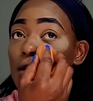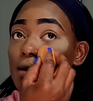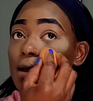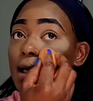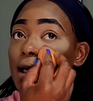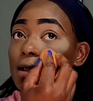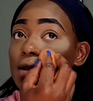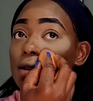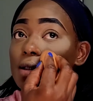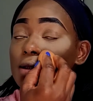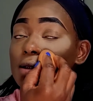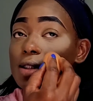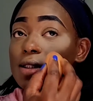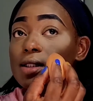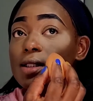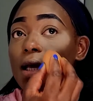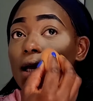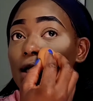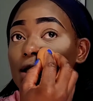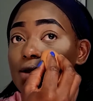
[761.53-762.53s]
And this is
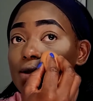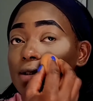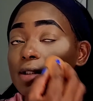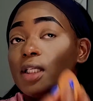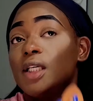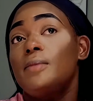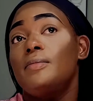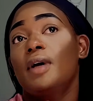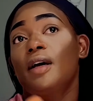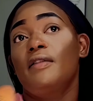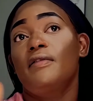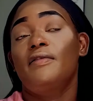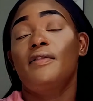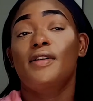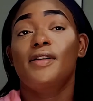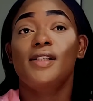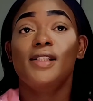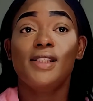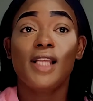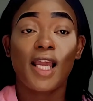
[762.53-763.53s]
actually my
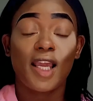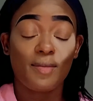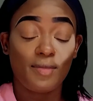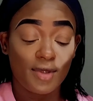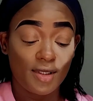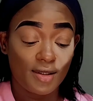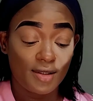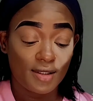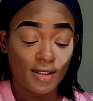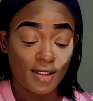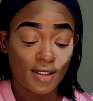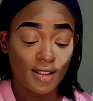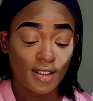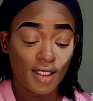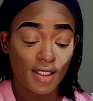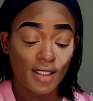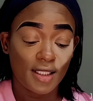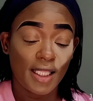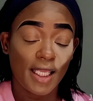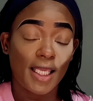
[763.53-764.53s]
first time using
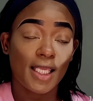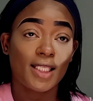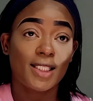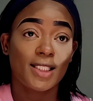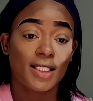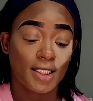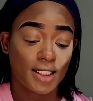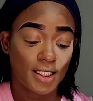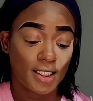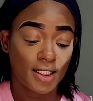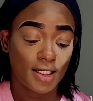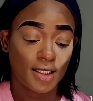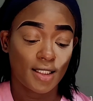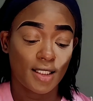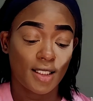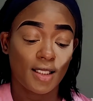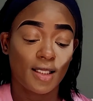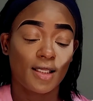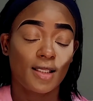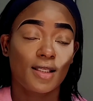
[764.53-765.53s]
the NYX
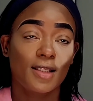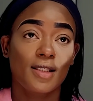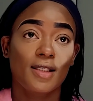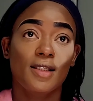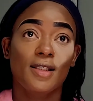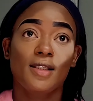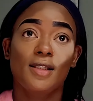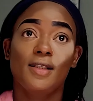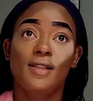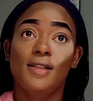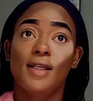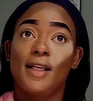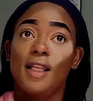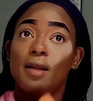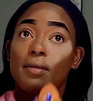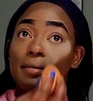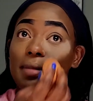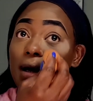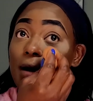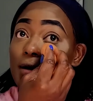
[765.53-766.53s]

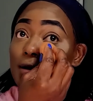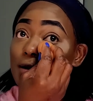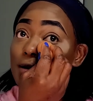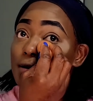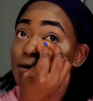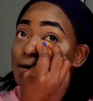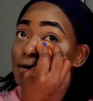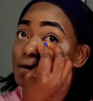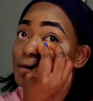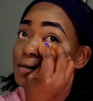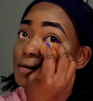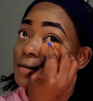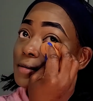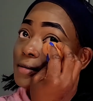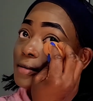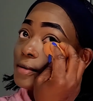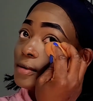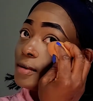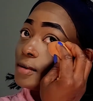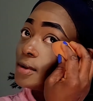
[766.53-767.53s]
Setting Powder,
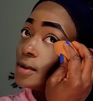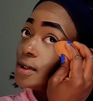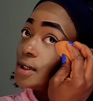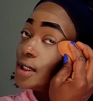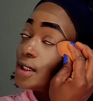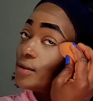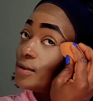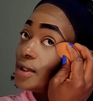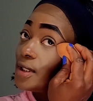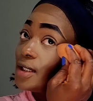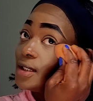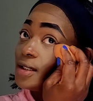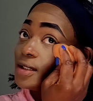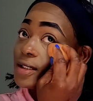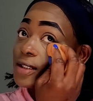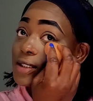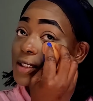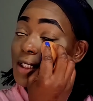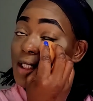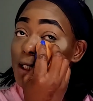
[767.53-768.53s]
so we're gonna
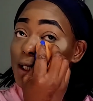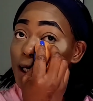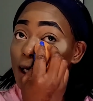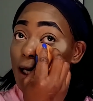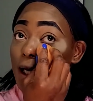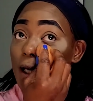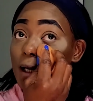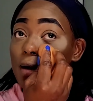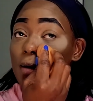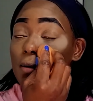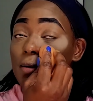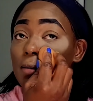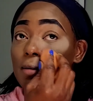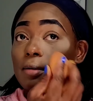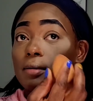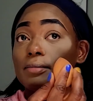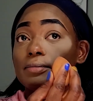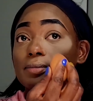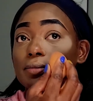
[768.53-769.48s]
see how